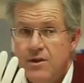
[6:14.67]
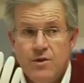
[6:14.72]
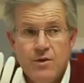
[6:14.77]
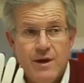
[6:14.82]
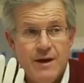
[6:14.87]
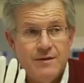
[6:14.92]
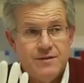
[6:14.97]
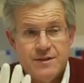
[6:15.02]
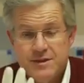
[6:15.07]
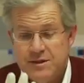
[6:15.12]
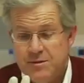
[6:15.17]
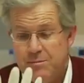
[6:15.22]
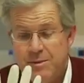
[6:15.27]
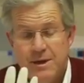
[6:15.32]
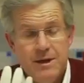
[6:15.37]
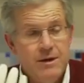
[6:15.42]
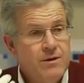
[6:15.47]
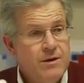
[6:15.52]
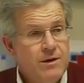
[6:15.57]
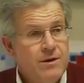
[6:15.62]
You have
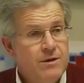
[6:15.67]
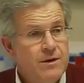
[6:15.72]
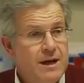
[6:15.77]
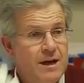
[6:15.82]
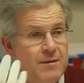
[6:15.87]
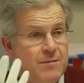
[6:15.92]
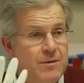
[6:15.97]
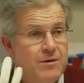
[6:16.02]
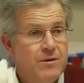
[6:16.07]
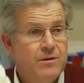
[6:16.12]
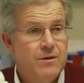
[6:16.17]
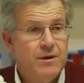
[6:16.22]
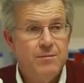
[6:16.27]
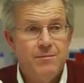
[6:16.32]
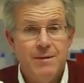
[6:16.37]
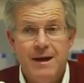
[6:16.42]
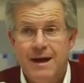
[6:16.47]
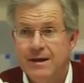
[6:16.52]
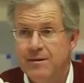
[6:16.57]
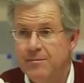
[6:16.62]
superior chemical
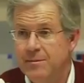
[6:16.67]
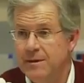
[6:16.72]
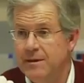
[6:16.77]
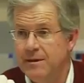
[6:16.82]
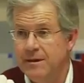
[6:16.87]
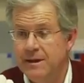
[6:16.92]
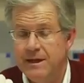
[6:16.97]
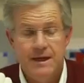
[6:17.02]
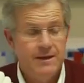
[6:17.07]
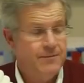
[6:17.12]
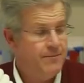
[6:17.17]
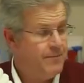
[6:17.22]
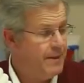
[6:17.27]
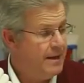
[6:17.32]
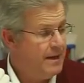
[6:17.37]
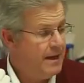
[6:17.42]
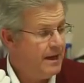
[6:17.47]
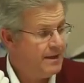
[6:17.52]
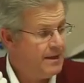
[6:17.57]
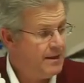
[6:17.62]
compatibility.
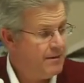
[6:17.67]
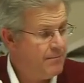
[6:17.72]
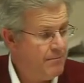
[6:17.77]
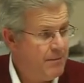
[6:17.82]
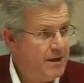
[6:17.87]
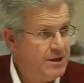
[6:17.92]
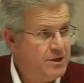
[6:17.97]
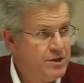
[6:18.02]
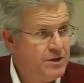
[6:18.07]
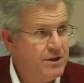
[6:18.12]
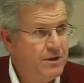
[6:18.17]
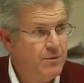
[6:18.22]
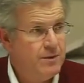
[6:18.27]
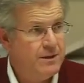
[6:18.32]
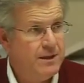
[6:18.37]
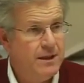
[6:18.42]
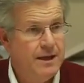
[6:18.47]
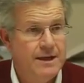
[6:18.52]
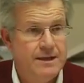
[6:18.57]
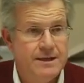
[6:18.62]
I didn't mention it
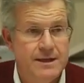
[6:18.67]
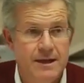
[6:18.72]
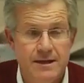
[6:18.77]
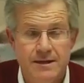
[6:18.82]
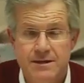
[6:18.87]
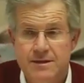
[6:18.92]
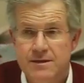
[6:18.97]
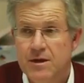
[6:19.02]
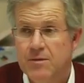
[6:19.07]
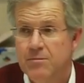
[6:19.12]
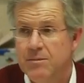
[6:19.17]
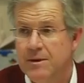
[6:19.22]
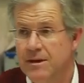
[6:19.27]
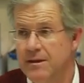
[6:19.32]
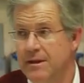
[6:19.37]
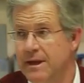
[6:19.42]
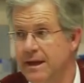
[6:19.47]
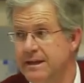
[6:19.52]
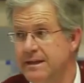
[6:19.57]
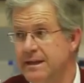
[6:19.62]
with latex, but
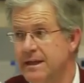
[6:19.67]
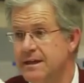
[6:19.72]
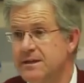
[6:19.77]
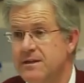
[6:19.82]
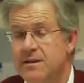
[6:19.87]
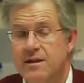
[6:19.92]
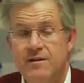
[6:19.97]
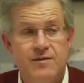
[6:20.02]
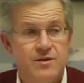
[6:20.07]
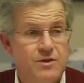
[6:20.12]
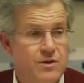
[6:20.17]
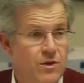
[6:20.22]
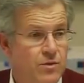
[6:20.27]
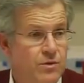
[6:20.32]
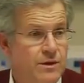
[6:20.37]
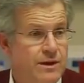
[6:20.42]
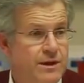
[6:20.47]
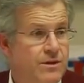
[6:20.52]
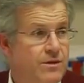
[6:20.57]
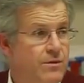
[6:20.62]
a latex glove is
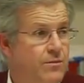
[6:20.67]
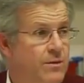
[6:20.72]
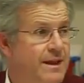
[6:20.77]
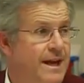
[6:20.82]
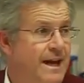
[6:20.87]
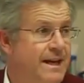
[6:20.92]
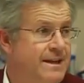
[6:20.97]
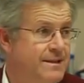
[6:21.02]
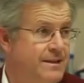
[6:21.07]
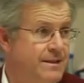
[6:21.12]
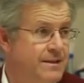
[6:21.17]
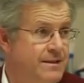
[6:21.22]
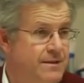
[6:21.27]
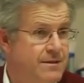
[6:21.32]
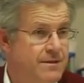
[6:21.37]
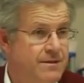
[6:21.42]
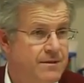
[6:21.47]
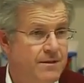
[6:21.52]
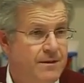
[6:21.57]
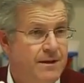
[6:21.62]
only good with
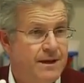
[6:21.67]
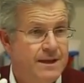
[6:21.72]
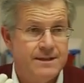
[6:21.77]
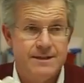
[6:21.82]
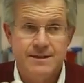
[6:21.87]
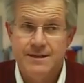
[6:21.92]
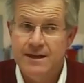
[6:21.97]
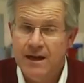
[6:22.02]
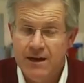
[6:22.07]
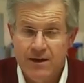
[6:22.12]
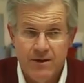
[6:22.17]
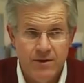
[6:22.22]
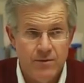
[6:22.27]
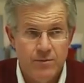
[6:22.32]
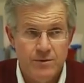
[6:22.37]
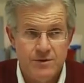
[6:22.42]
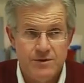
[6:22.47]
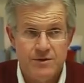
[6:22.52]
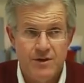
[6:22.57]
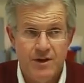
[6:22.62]
acids. It's not
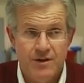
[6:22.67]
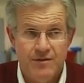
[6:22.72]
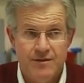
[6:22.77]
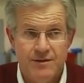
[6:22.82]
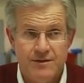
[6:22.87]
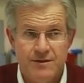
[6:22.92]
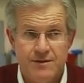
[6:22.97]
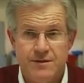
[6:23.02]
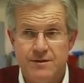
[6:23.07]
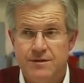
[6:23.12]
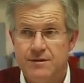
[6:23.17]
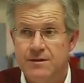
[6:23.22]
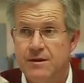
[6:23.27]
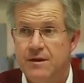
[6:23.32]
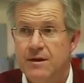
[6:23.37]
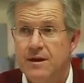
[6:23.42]
good with solvents.